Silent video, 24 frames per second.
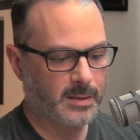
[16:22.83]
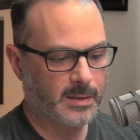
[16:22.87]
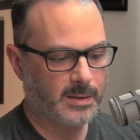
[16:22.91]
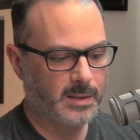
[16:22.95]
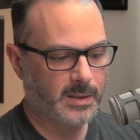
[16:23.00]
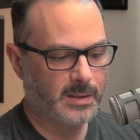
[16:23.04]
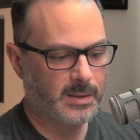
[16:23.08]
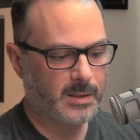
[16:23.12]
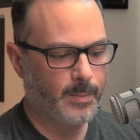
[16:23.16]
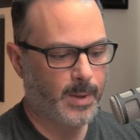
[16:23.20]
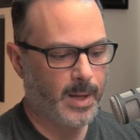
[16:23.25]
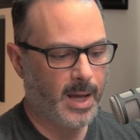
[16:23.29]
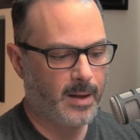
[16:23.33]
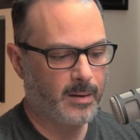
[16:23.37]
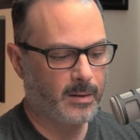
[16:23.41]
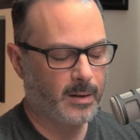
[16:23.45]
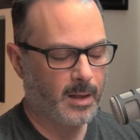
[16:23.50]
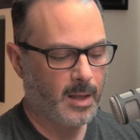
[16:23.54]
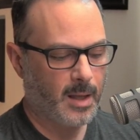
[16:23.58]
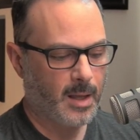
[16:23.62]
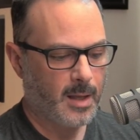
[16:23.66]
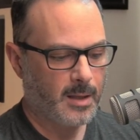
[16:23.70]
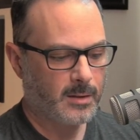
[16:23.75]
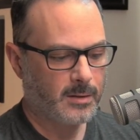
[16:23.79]
This is
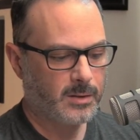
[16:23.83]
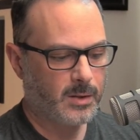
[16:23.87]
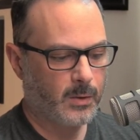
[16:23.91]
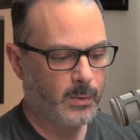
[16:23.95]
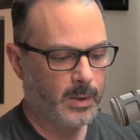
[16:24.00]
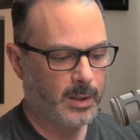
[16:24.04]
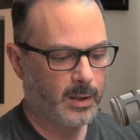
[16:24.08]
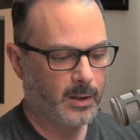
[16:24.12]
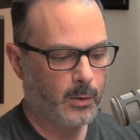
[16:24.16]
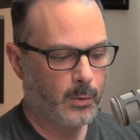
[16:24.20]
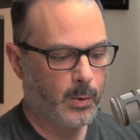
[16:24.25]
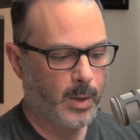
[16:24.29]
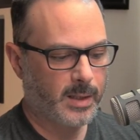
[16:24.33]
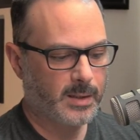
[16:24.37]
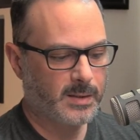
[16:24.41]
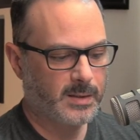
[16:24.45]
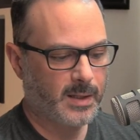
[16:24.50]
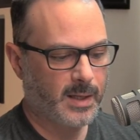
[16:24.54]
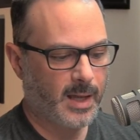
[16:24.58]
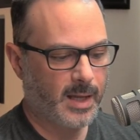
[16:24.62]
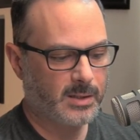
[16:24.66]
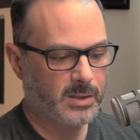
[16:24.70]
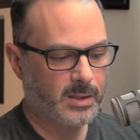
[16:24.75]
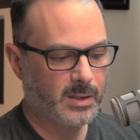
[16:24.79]
about doing quick
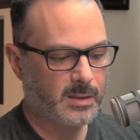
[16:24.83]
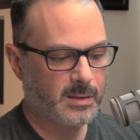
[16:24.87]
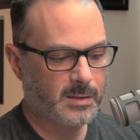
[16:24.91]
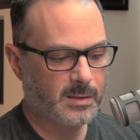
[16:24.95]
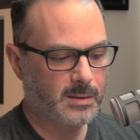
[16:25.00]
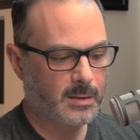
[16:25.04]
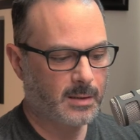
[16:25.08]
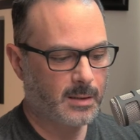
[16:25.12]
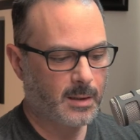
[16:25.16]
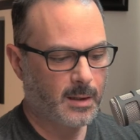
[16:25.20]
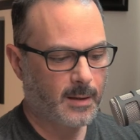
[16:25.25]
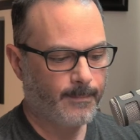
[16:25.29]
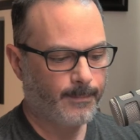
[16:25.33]
sketches